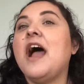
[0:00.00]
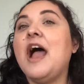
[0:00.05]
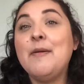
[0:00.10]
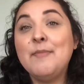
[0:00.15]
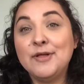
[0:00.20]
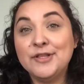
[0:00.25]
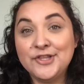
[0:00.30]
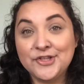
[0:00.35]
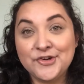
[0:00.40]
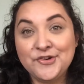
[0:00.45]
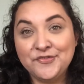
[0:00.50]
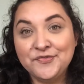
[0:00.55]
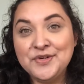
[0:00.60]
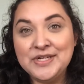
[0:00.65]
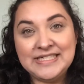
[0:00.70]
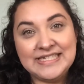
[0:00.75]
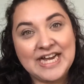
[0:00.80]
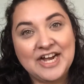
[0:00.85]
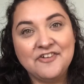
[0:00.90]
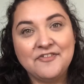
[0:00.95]
I'm a little
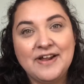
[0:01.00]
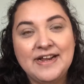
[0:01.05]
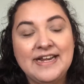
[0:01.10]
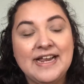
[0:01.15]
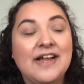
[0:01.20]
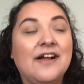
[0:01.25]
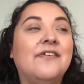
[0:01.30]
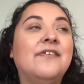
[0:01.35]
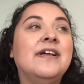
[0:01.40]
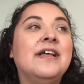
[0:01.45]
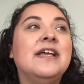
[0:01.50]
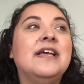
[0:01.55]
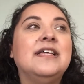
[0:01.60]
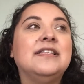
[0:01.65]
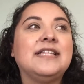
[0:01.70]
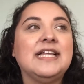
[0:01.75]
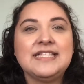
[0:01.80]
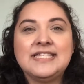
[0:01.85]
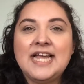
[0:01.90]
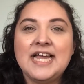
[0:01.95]
freaked out right now.
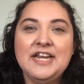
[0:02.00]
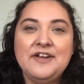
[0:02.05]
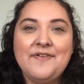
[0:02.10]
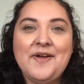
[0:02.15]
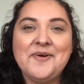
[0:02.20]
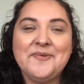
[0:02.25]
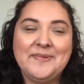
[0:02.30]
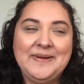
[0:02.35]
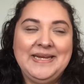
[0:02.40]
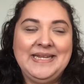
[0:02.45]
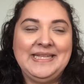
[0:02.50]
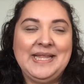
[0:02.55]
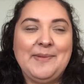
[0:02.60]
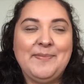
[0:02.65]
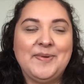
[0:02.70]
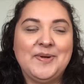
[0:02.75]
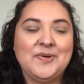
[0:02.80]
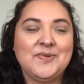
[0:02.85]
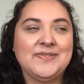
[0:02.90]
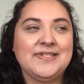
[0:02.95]
That's kind of how reading
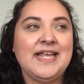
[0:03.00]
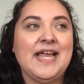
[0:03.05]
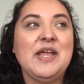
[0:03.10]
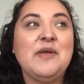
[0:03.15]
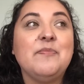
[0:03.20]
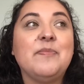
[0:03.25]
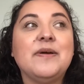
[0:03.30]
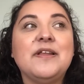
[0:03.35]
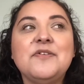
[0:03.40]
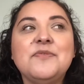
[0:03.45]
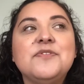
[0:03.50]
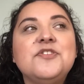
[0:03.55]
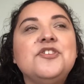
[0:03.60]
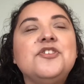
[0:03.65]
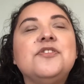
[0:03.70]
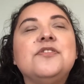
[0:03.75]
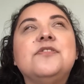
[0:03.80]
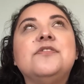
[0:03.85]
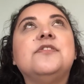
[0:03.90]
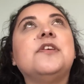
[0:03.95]
that book was like, but it was
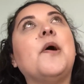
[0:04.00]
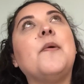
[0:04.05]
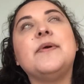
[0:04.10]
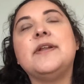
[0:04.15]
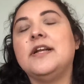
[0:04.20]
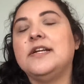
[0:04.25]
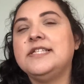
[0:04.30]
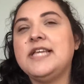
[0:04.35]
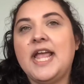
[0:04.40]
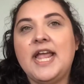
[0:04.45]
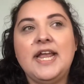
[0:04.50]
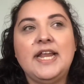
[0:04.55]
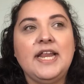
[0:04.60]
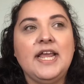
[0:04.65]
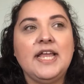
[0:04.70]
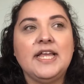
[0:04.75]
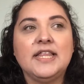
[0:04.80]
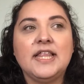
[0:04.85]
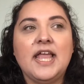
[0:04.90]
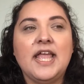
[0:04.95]
just so
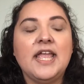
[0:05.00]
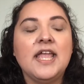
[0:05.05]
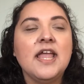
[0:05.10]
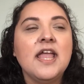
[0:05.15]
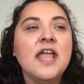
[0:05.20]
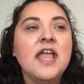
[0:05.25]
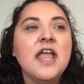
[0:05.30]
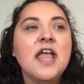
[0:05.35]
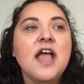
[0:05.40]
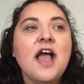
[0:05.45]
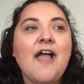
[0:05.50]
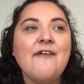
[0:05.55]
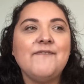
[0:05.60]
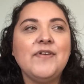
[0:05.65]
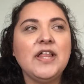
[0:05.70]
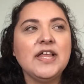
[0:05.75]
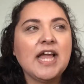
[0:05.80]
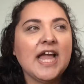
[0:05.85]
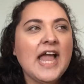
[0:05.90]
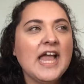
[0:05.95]
entertaining, and, like, I
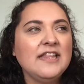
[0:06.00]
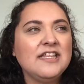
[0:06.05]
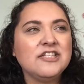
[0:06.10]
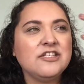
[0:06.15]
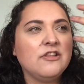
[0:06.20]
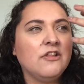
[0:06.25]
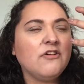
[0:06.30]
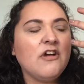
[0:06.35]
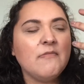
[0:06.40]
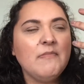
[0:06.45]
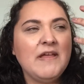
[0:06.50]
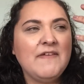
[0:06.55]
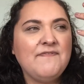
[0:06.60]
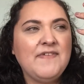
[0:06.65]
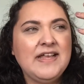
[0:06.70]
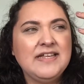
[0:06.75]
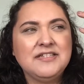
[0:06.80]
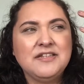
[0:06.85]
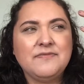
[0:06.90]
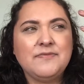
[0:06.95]
felt like I had this look on my
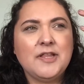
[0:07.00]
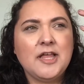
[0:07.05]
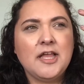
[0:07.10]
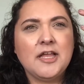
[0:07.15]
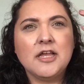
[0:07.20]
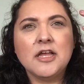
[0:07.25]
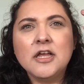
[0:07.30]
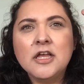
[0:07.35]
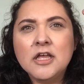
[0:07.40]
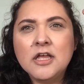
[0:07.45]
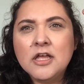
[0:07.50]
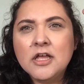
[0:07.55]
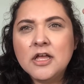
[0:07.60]
face of, like,